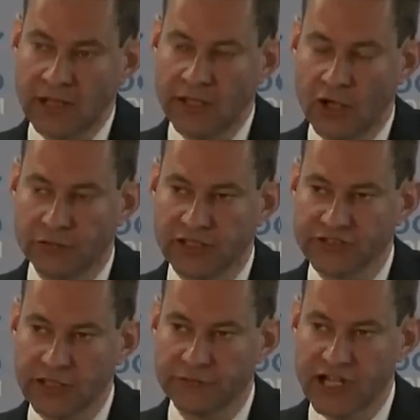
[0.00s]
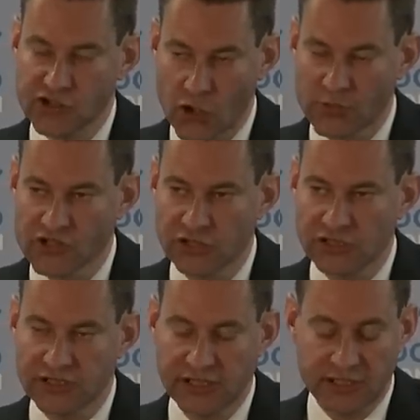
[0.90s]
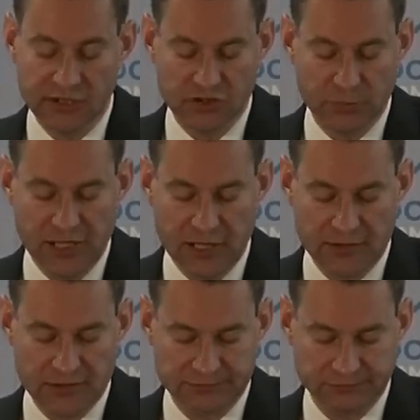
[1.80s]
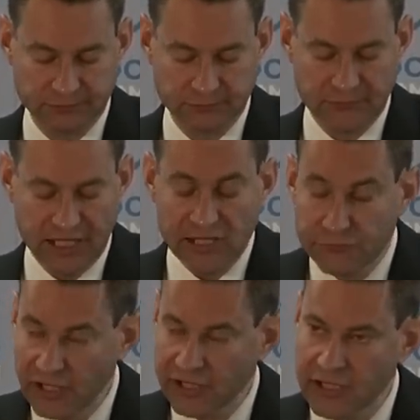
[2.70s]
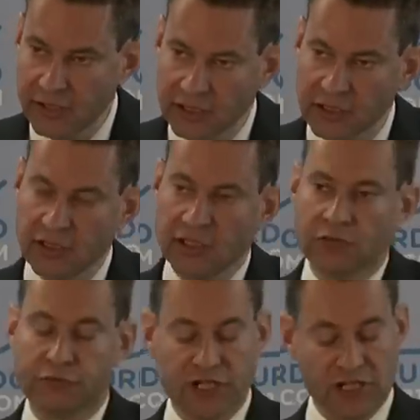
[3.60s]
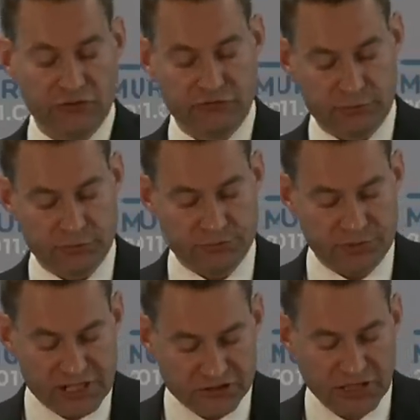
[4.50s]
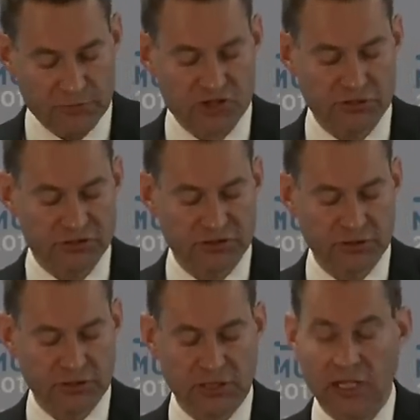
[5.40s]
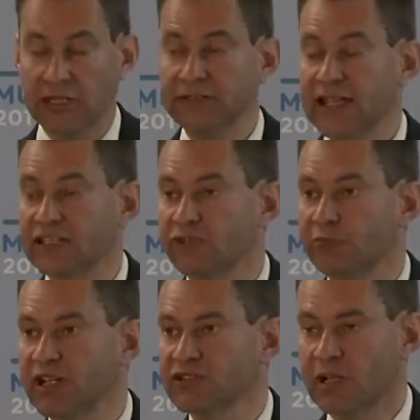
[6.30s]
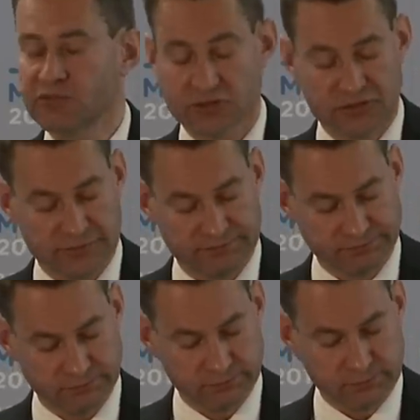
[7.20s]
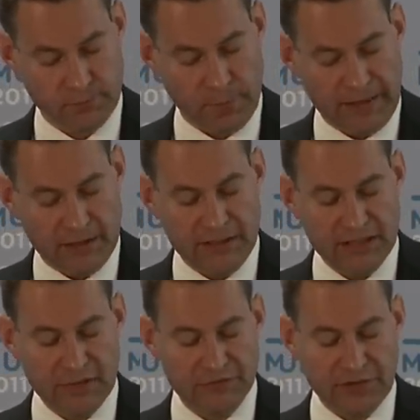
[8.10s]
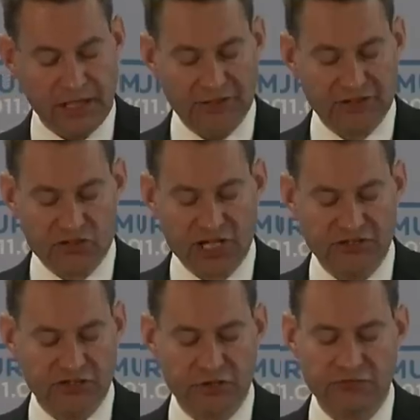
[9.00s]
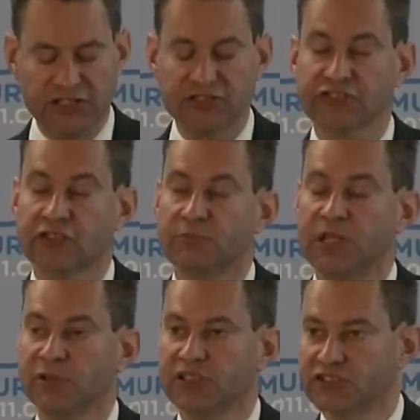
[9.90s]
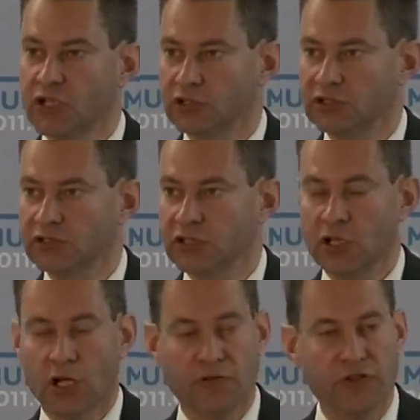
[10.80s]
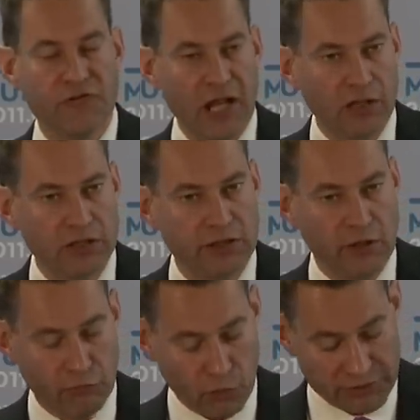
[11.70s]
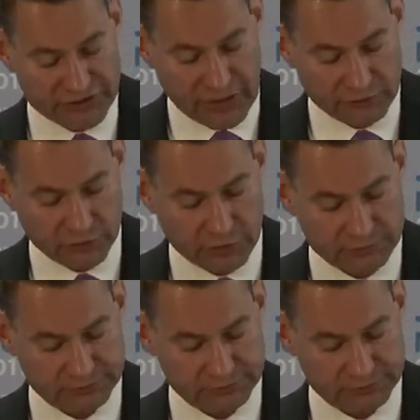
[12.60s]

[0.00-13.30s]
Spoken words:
They offer us a fresh opportunity to be heard, a fair hearing, free of preconceptions and negative perceptions. They give us a chance to convince people in Scotland of the value of what we stand for.